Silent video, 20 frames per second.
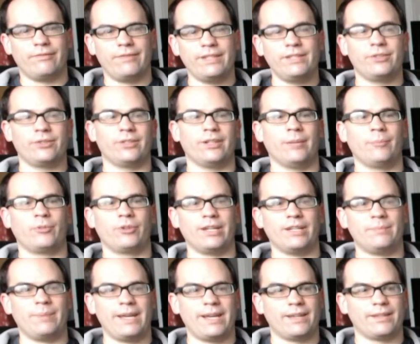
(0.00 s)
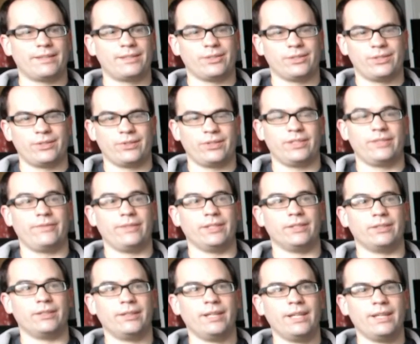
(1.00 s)
vendor upgrade paths are starting to
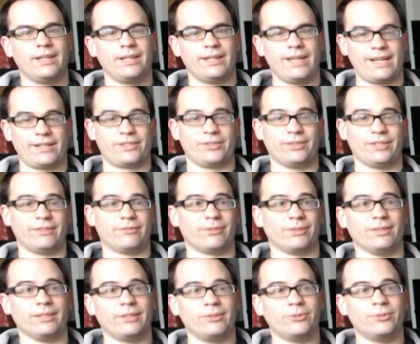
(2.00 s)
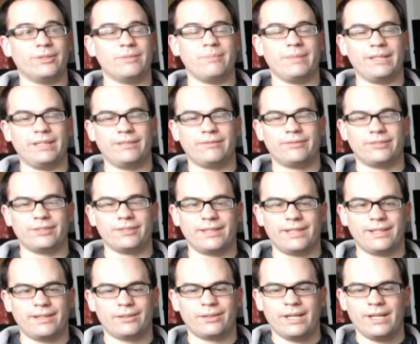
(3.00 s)
feel actually really cool and meaningful
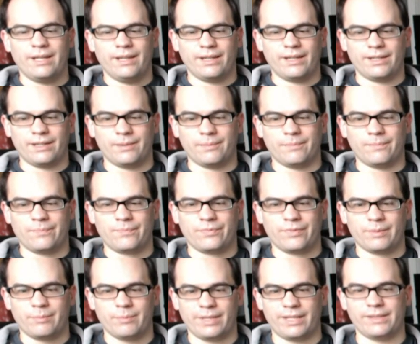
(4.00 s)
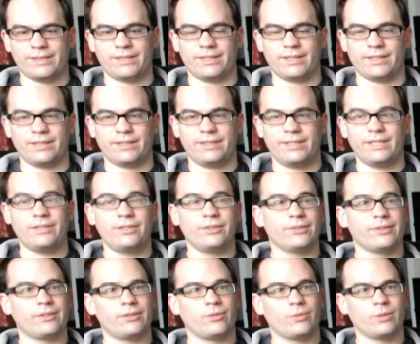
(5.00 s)
now. Because the
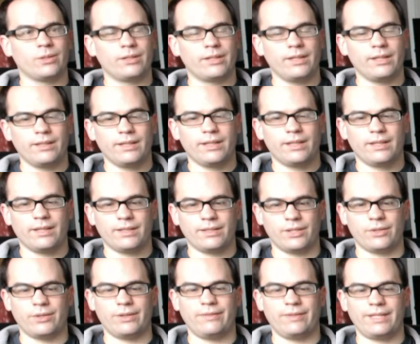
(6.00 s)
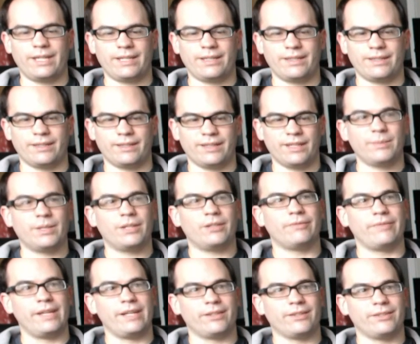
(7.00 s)
sigils are working. So if you take the Gunmetal
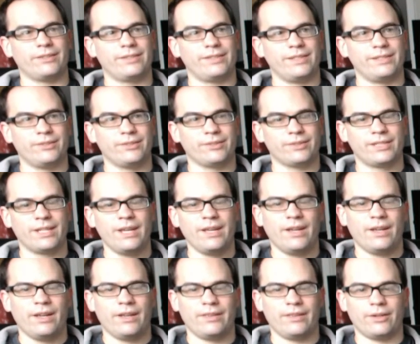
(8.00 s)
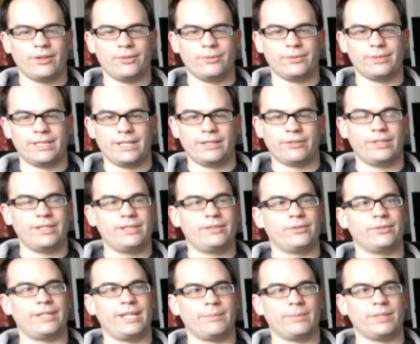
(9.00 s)
Vanguard sigils, those increase your
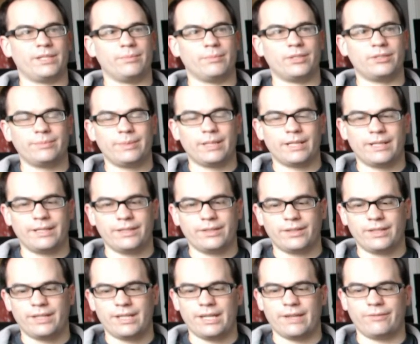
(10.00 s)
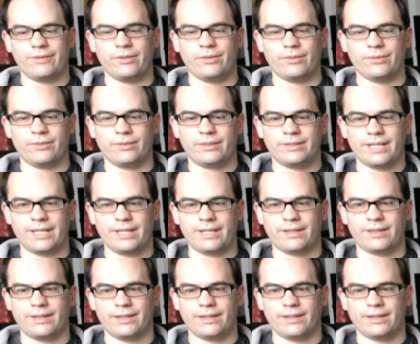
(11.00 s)
damage multiplier. If you take
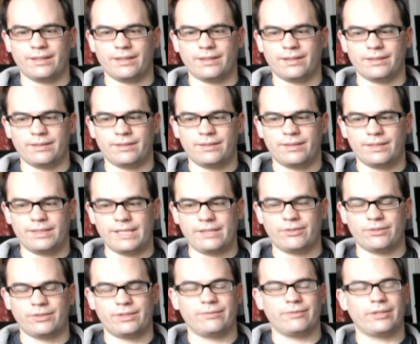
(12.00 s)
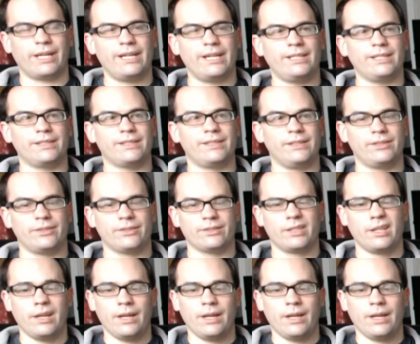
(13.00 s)
the Seekers of Arcadia sigils,